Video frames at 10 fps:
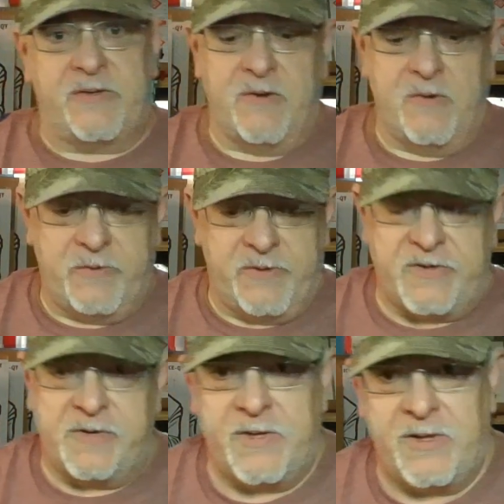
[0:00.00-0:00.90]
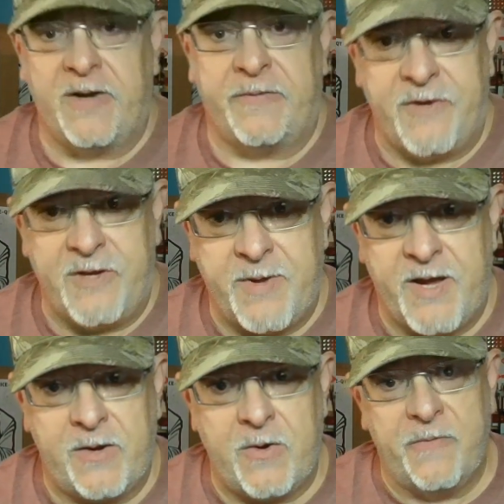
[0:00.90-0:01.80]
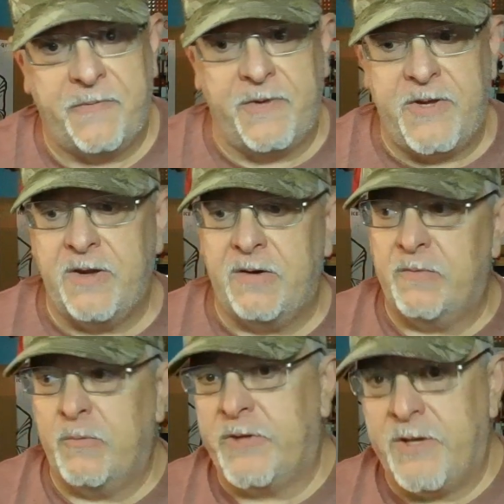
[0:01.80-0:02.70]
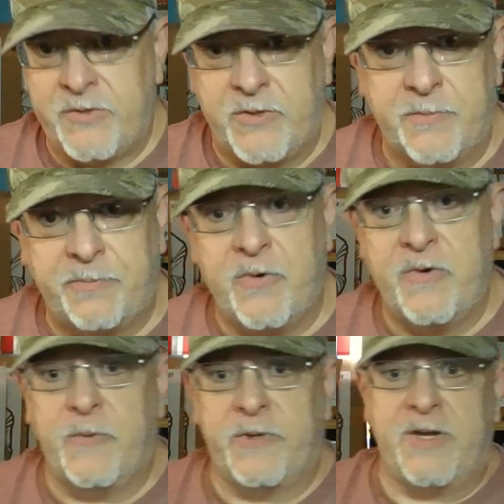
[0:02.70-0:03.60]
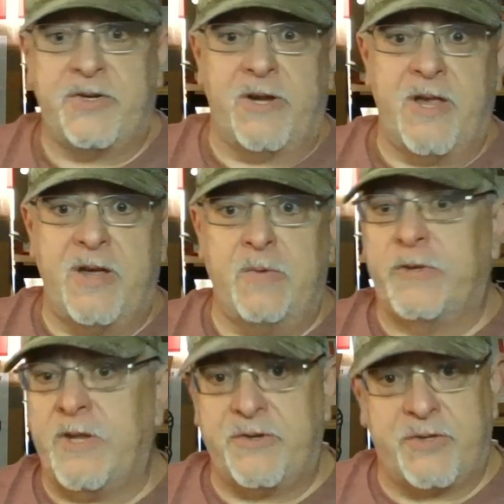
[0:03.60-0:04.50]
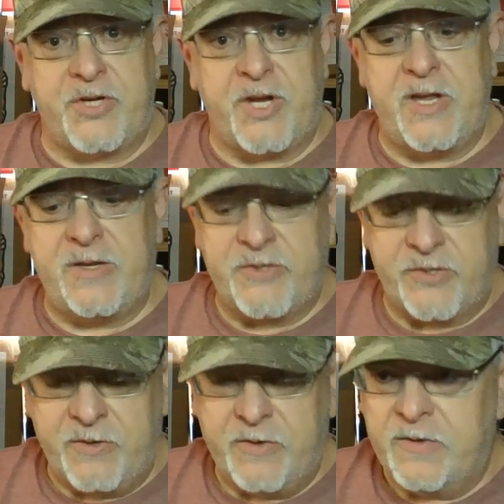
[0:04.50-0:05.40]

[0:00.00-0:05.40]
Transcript: So there's going to be a lot of feedback, hopefully, on what they should improve, what they should add, what they should change.